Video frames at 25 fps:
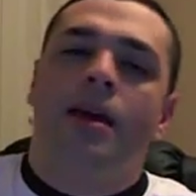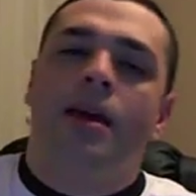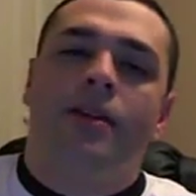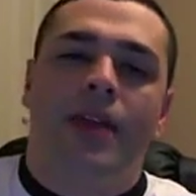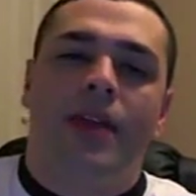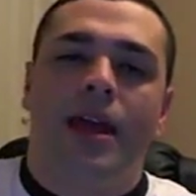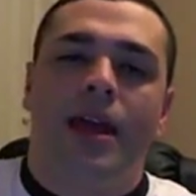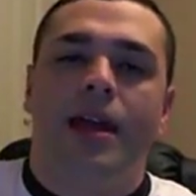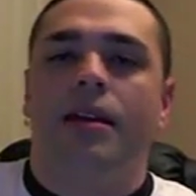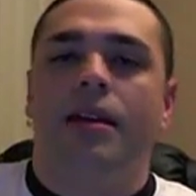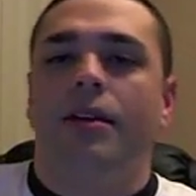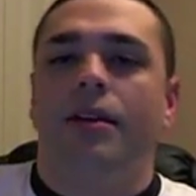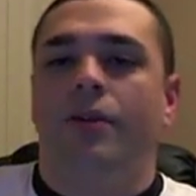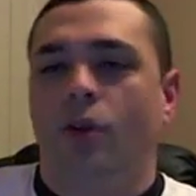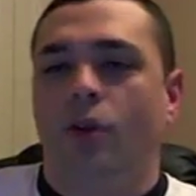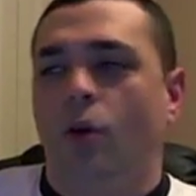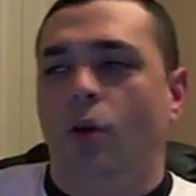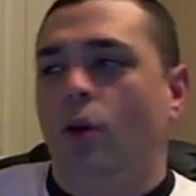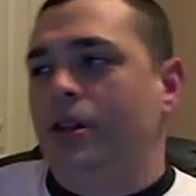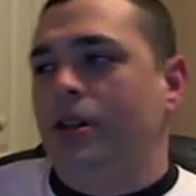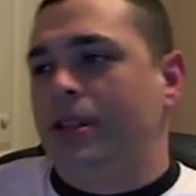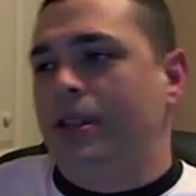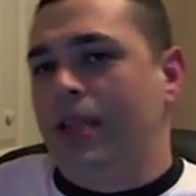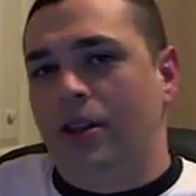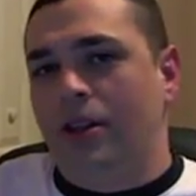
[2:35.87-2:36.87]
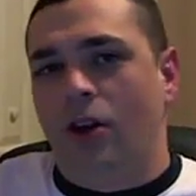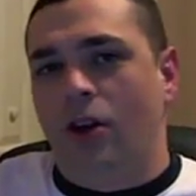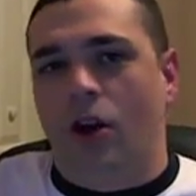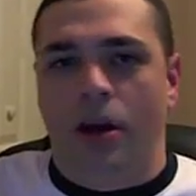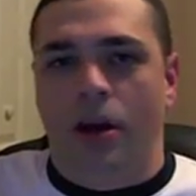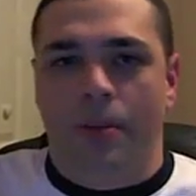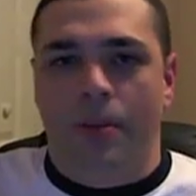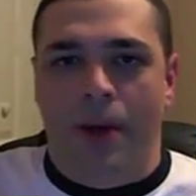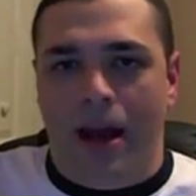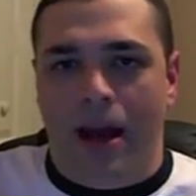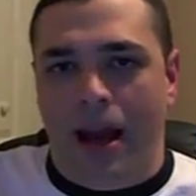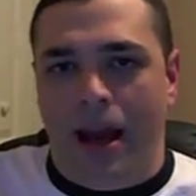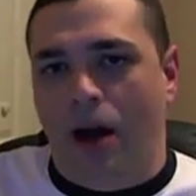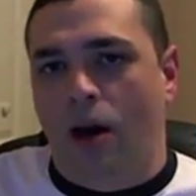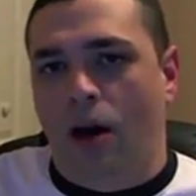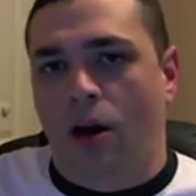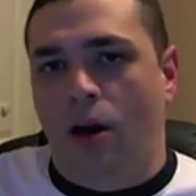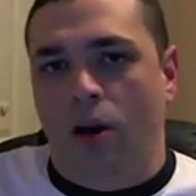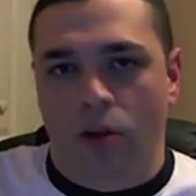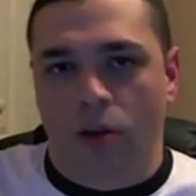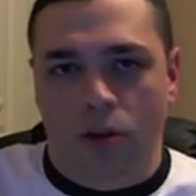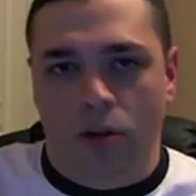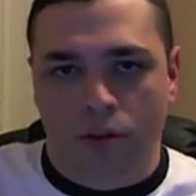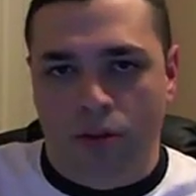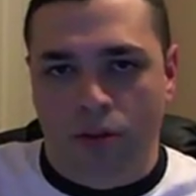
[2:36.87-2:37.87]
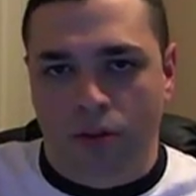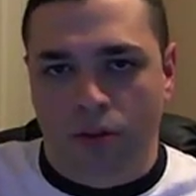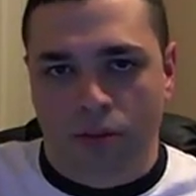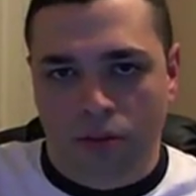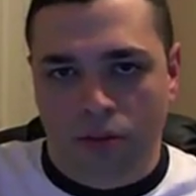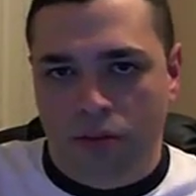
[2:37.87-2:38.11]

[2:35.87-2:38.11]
Then, of course, they talk about how